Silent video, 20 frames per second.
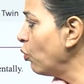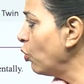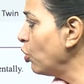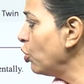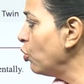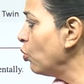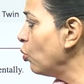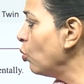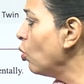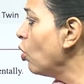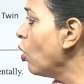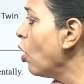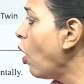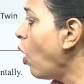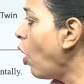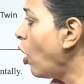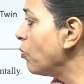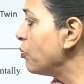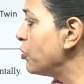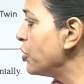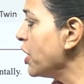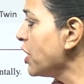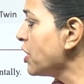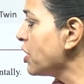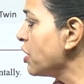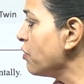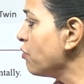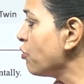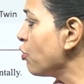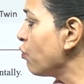for you.
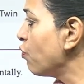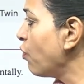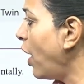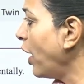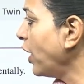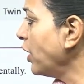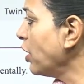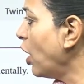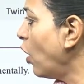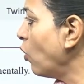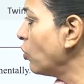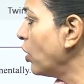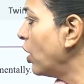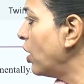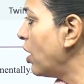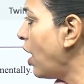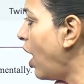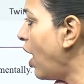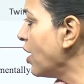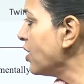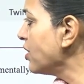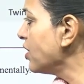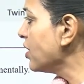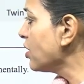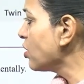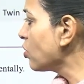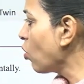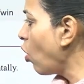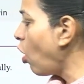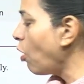Objective to find out the
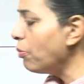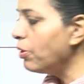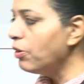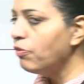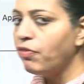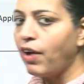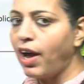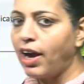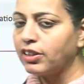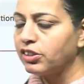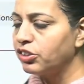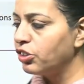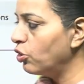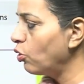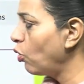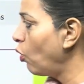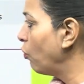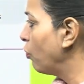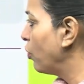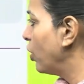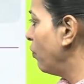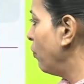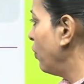largest common factor of